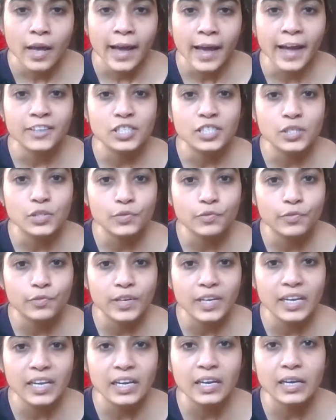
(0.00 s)
and just
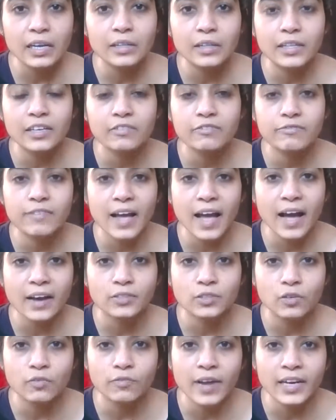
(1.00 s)
feel the
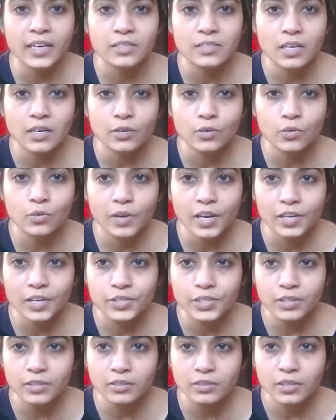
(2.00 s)
effect of any
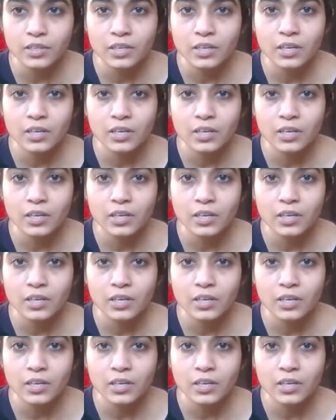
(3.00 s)
circulation